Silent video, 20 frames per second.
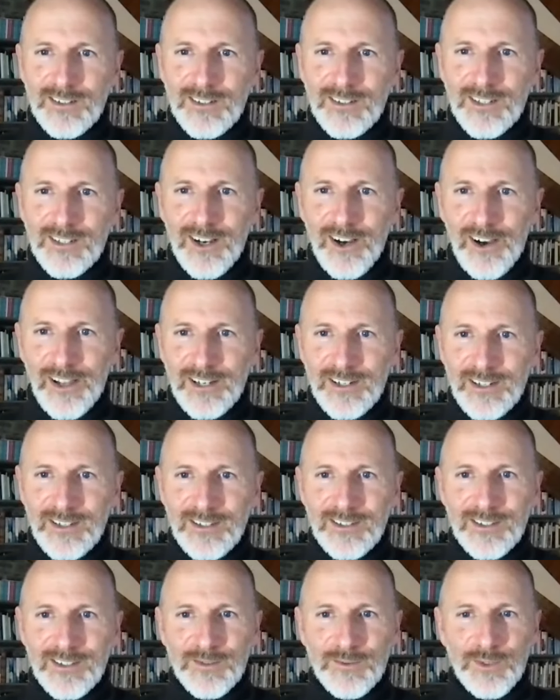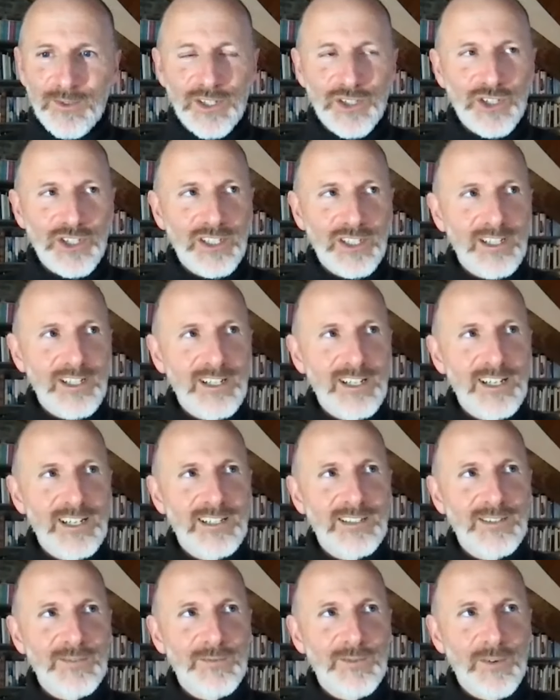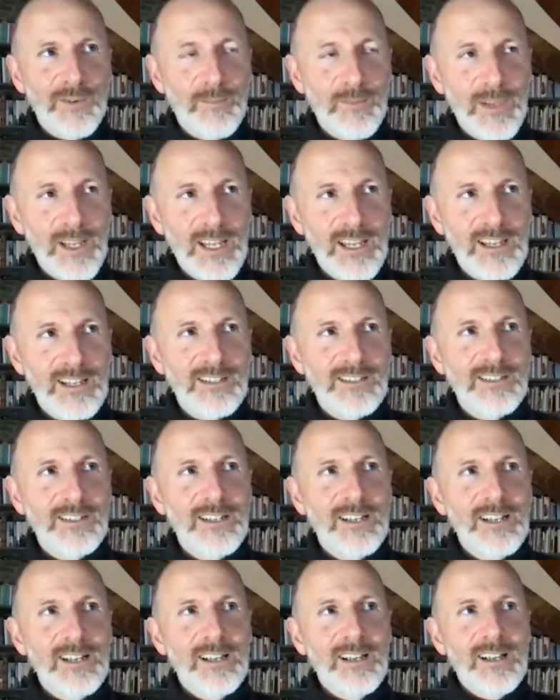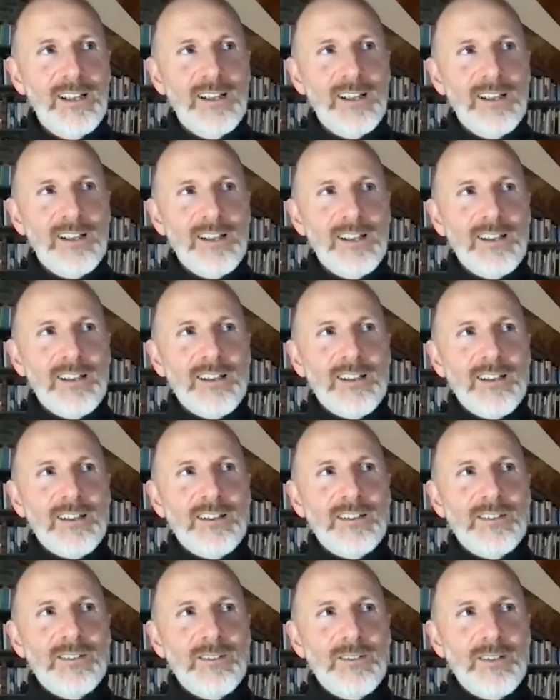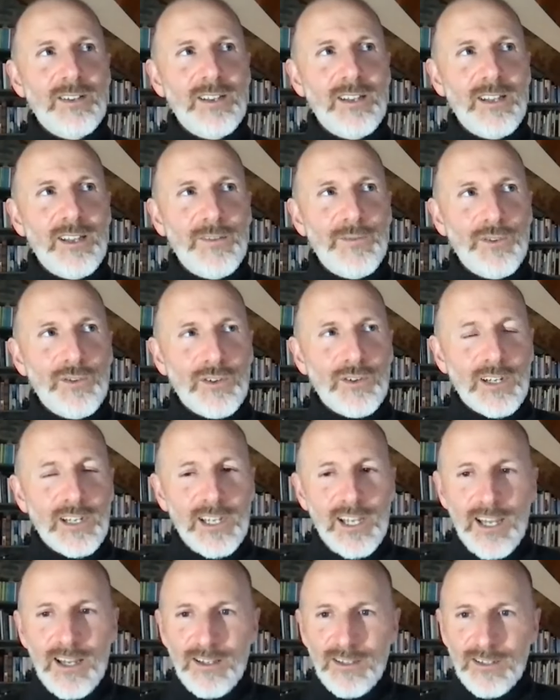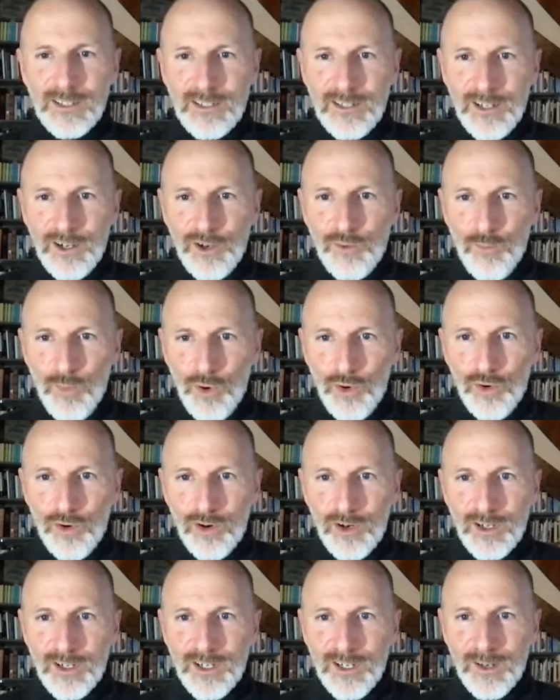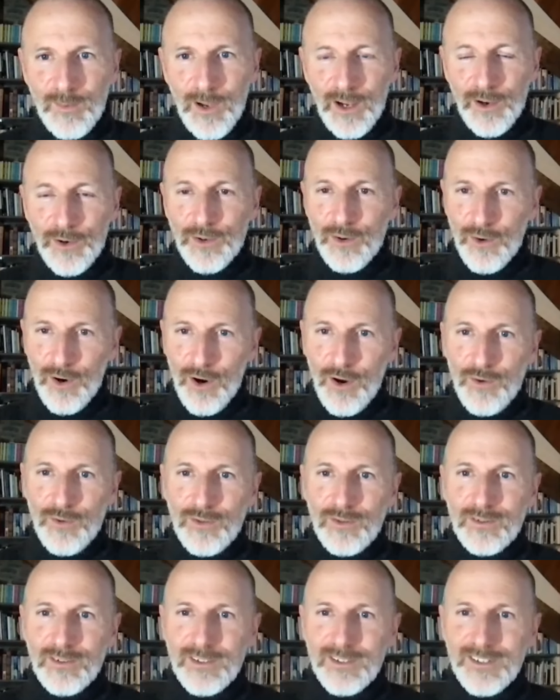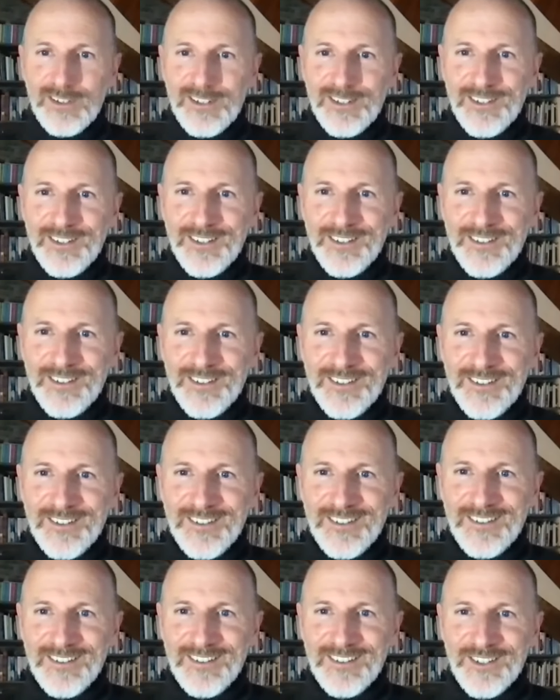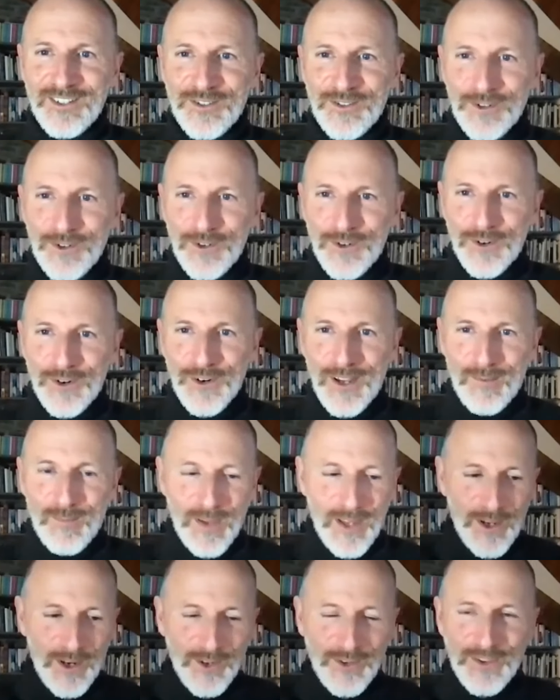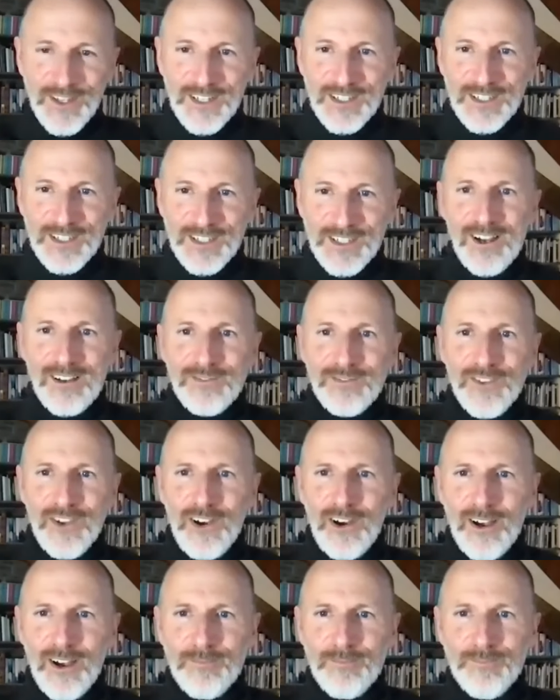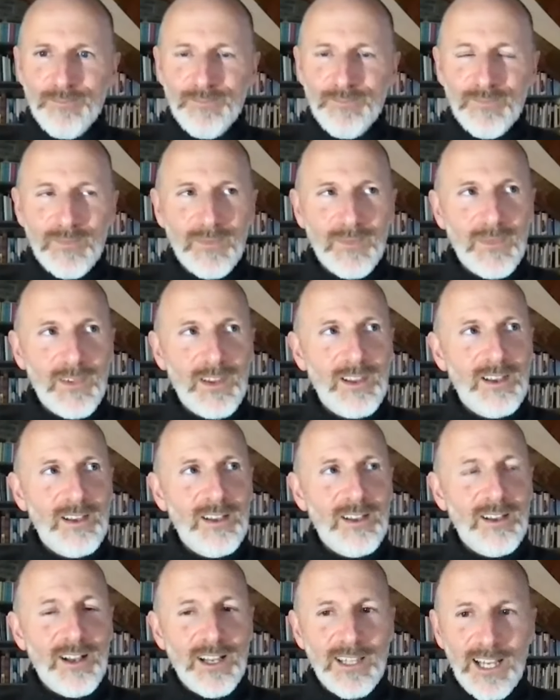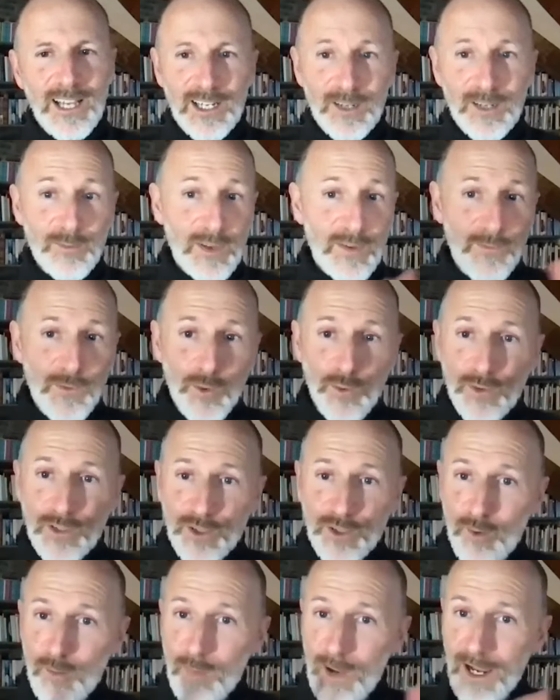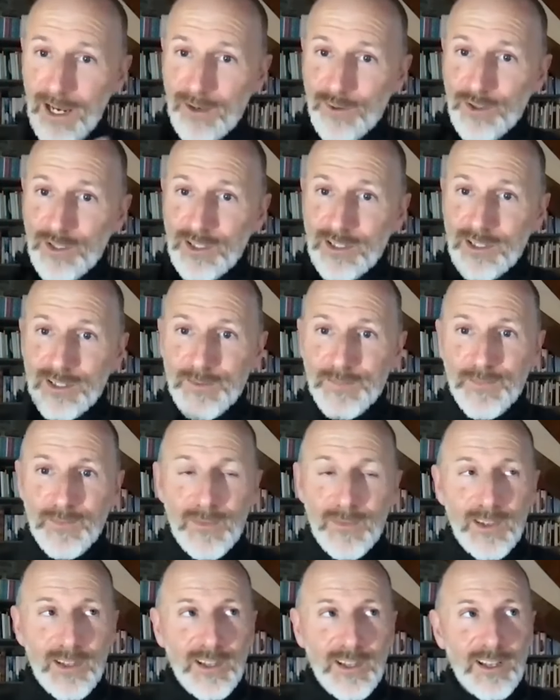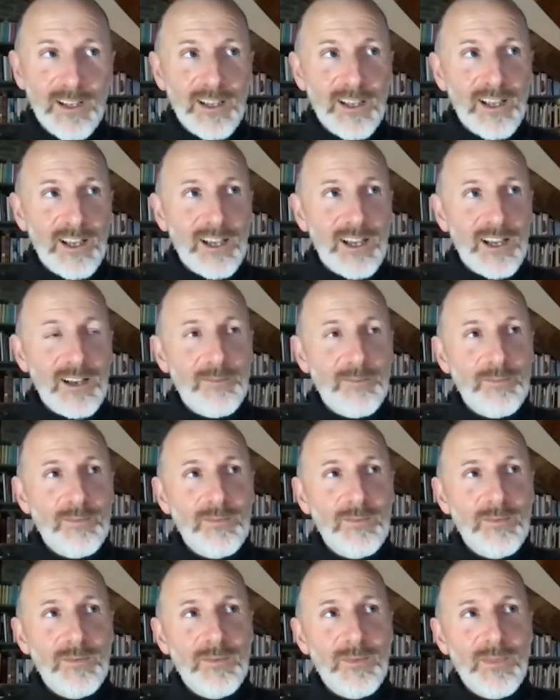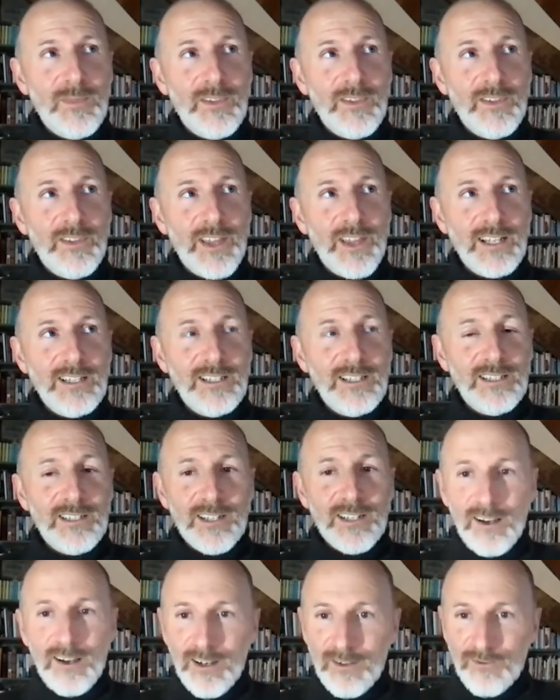guidance, which is for me is, if you're keen to know more about your own story beyond this lifetime, and that can be forwards or backwards, um, then start